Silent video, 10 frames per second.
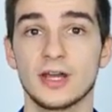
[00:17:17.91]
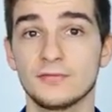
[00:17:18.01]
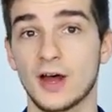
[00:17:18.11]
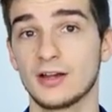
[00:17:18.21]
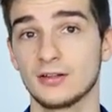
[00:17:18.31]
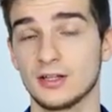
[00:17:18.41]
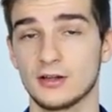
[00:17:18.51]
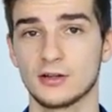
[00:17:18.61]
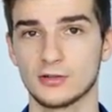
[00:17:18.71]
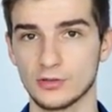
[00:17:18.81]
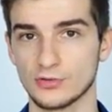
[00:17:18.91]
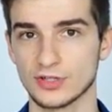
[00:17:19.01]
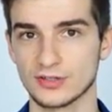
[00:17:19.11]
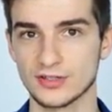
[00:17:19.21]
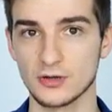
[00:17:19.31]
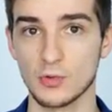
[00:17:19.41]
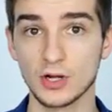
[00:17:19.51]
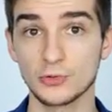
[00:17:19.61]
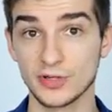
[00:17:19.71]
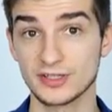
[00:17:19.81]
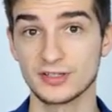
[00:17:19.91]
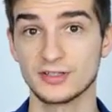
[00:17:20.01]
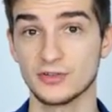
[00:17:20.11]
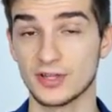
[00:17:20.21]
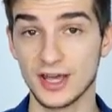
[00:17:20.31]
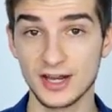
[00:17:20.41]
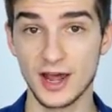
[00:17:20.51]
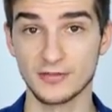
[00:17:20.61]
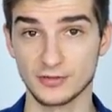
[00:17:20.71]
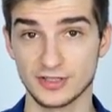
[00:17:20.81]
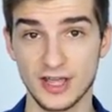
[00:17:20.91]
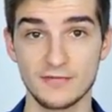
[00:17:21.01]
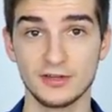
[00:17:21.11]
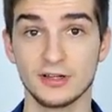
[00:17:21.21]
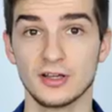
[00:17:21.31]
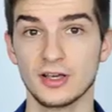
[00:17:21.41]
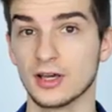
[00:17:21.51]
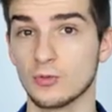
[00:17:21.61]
And finally, the conclusion. So what are reasons to get the iPhone 7